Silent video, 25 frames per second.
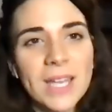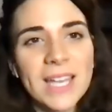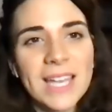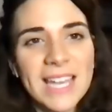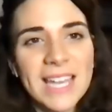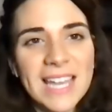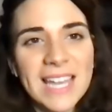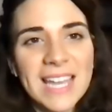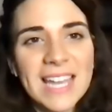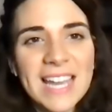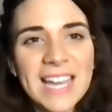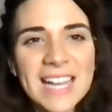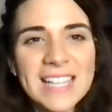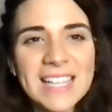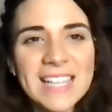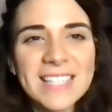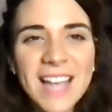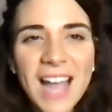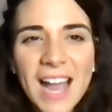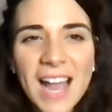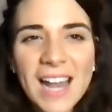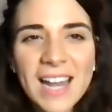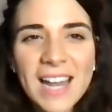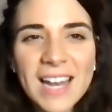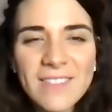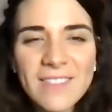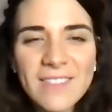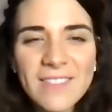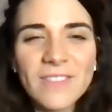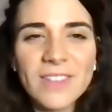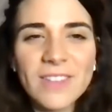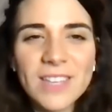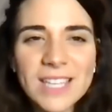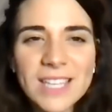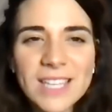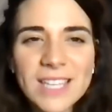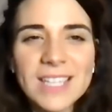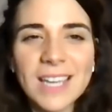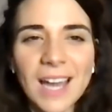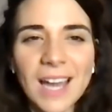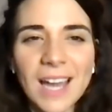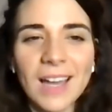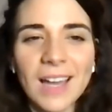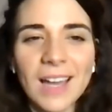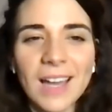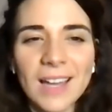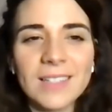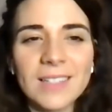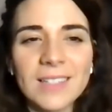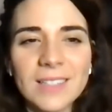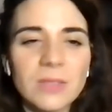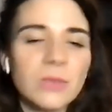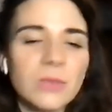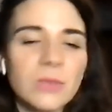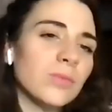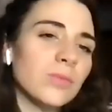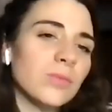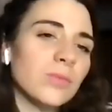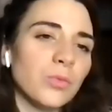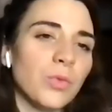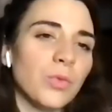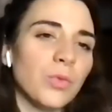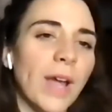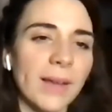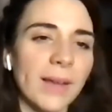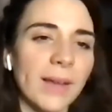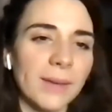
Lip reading: so it's like anything else. I mean, I don't